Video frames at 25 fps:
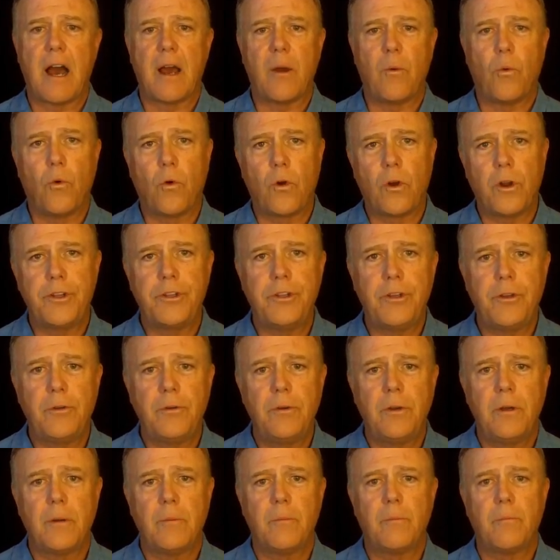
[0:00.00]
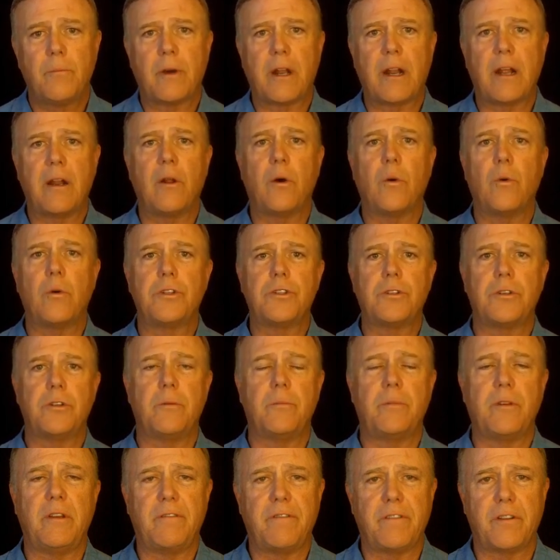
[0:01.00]
I warn you, but I don't want
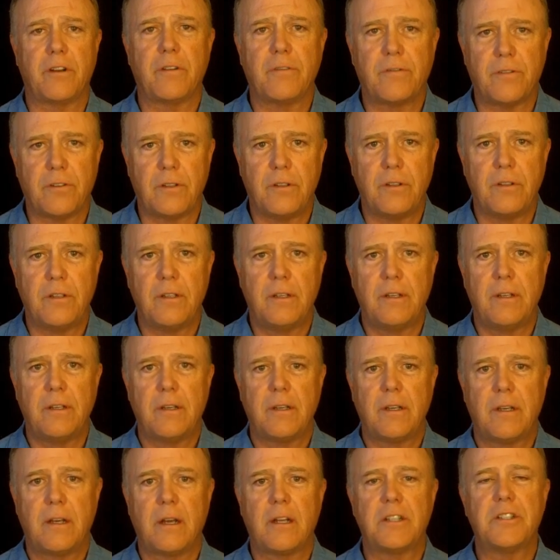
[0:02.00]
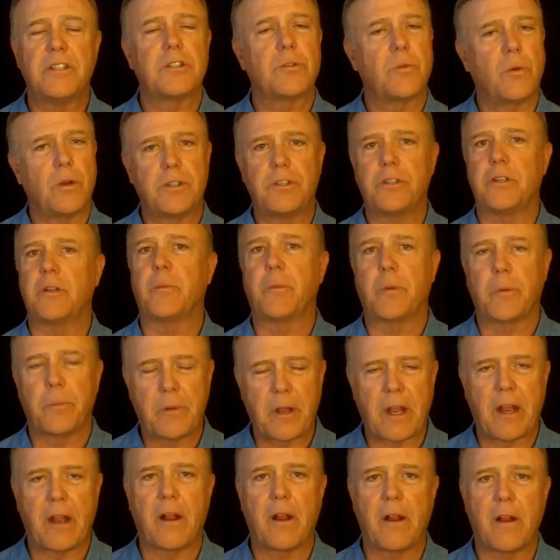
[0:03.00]
you to be fearful. I just want you to
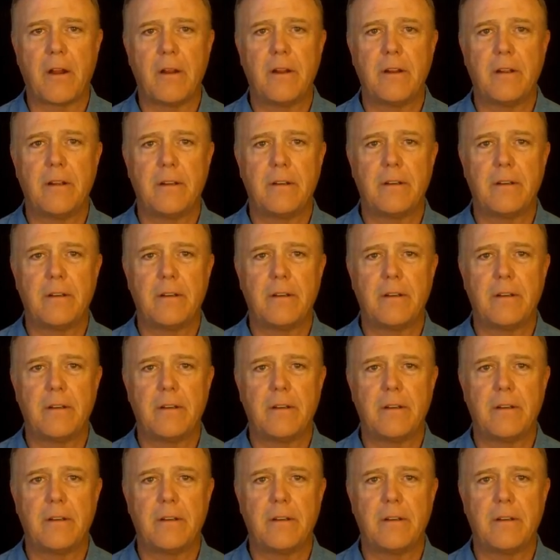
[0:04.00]
prepare.